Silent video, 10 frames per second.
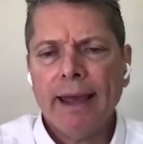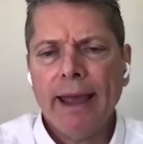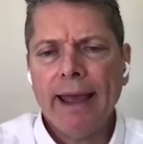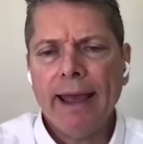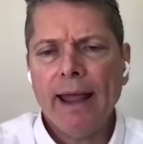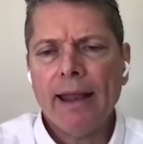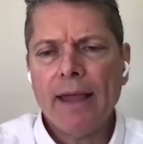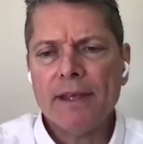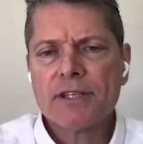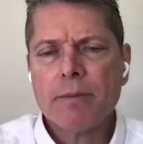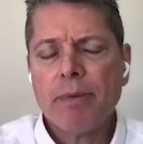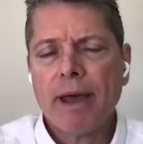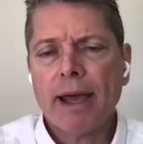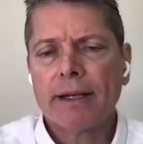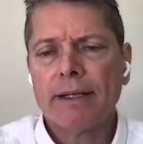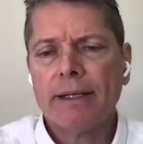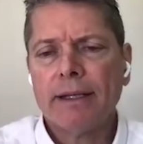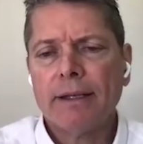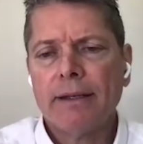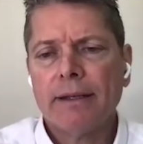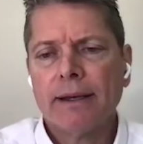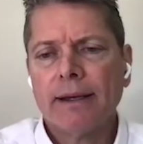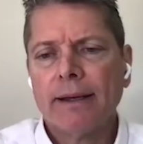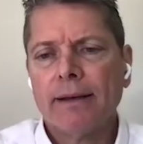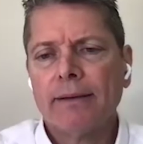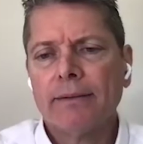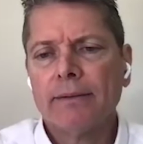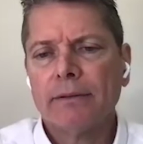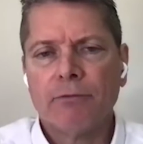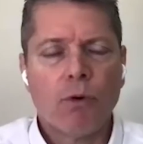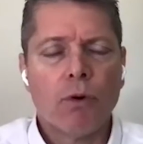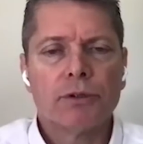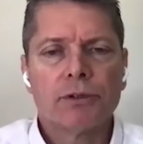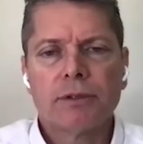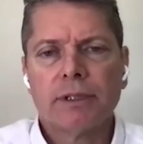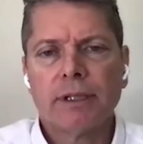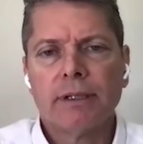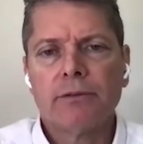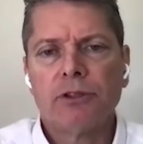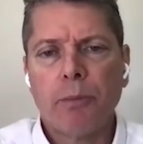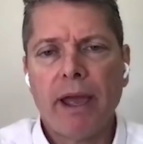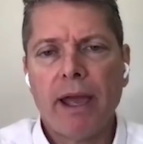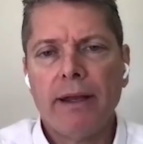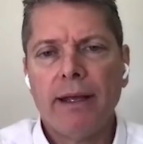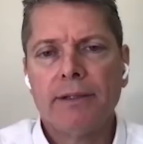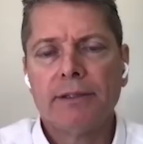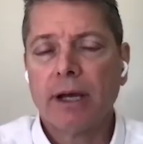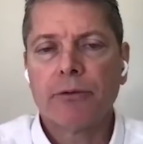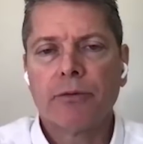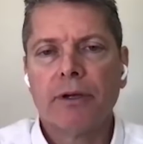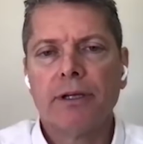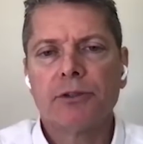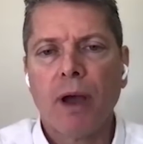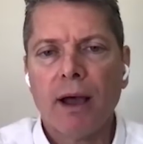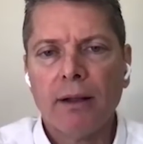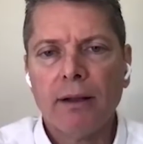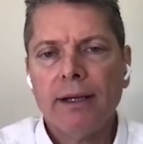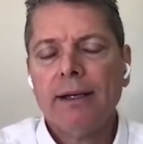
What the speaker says: And this impacted, of course, Japan and South Korea as well.